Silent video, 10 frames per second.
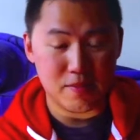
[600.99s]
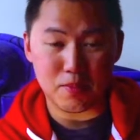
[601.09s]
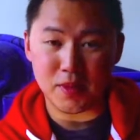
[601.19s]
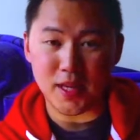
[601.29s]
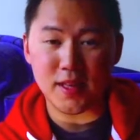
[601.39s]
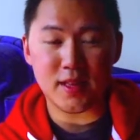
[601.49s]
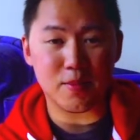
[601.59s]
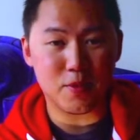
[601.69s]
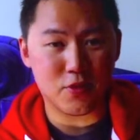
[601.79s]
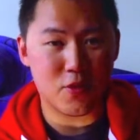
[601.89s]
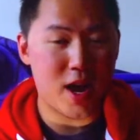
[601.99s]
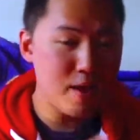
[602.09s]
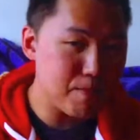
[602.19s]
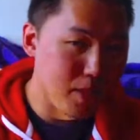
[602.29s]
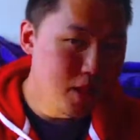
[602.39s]
Please
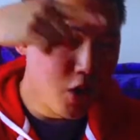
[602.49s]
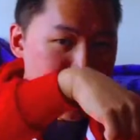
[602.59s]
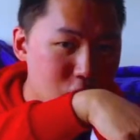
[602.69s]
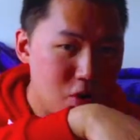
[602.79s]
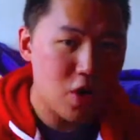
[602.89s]
subscribe below